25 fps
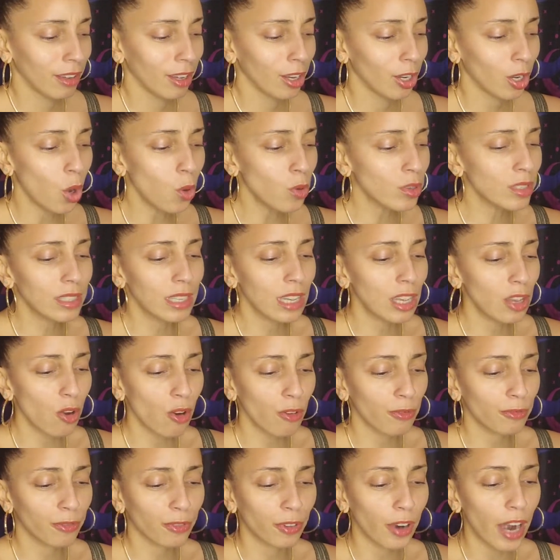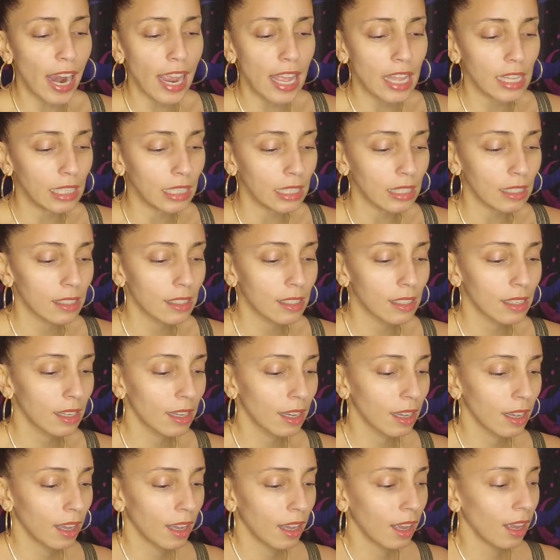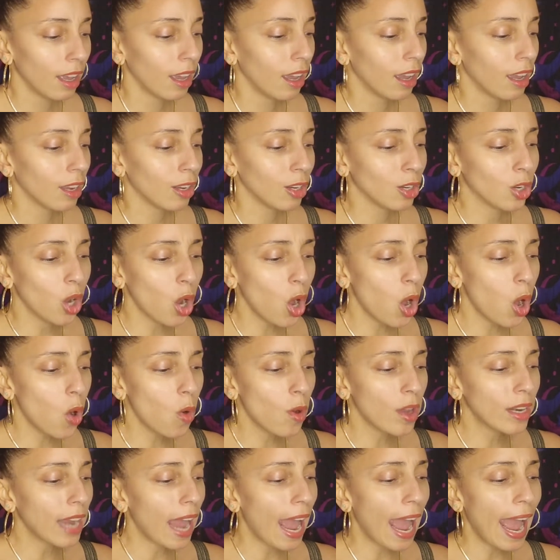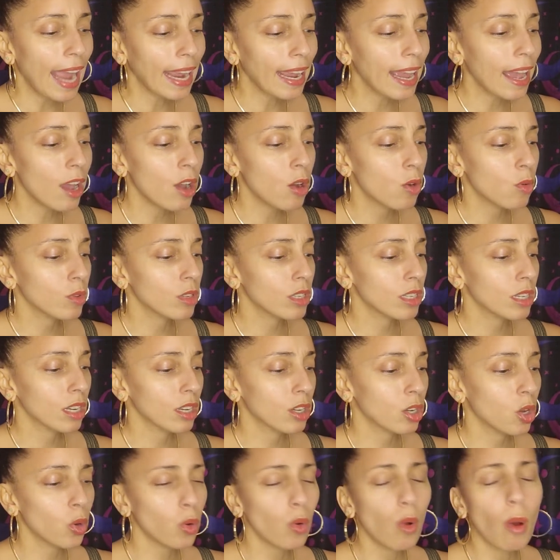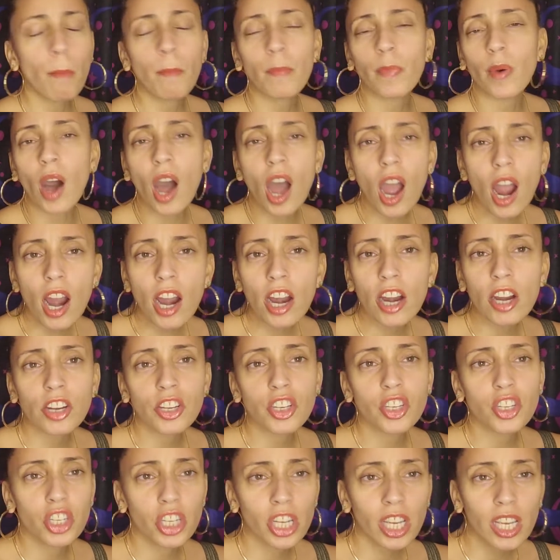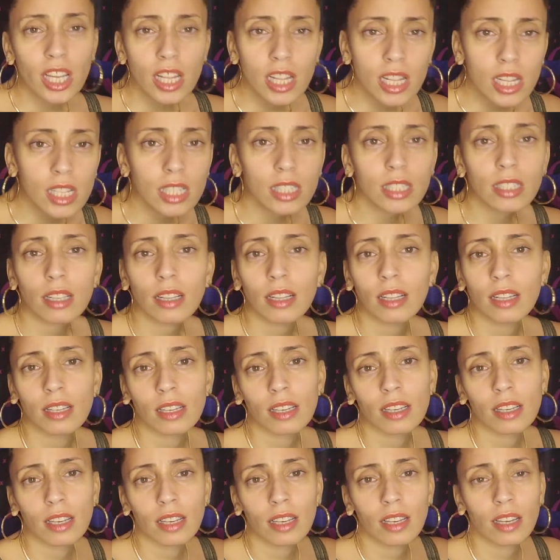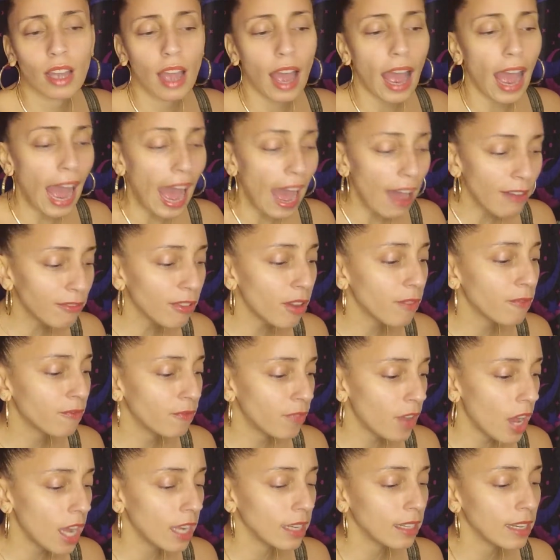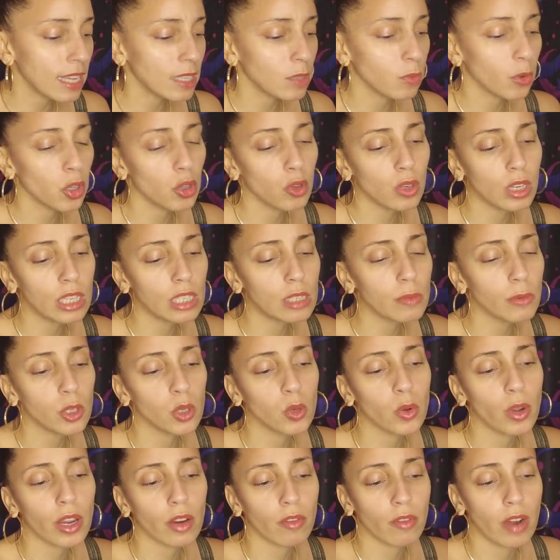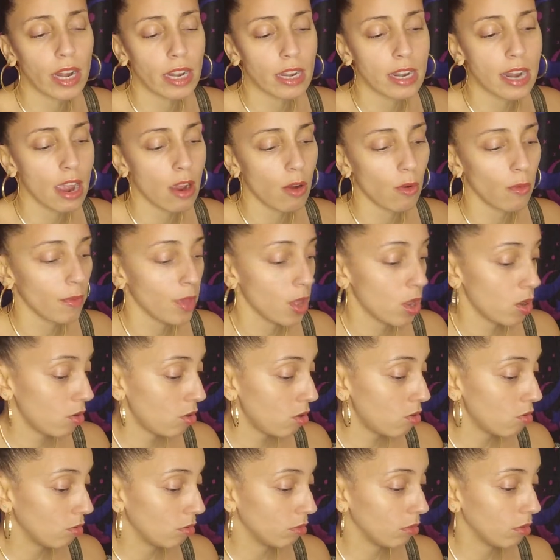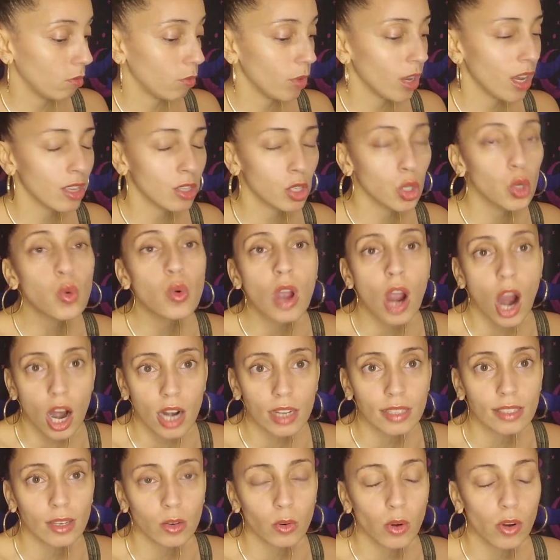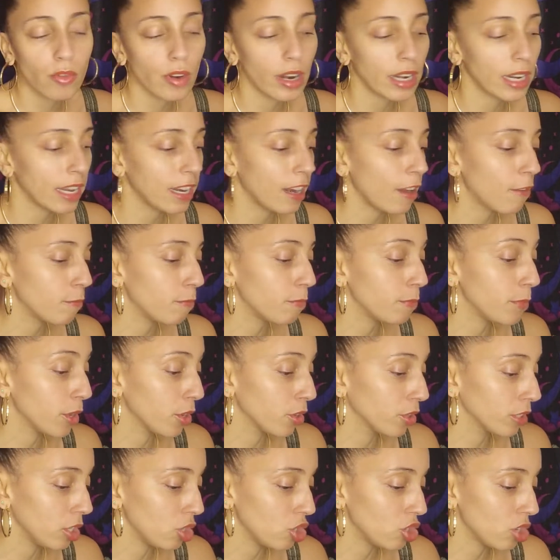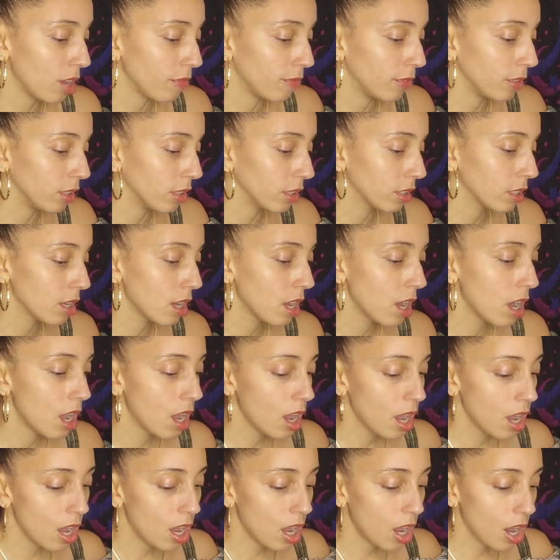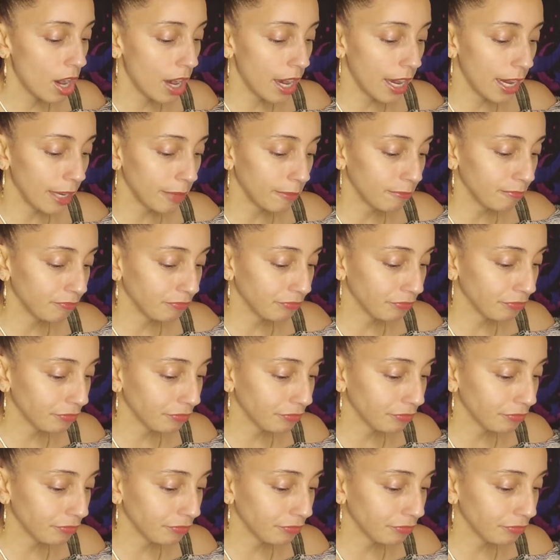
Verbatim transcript: Go see your friends. Go and hang out. Go to a bar. Chill. Have fun. That's what you need to be doing right now. Oh, we got two cards out already and I've barely shuffled. All right.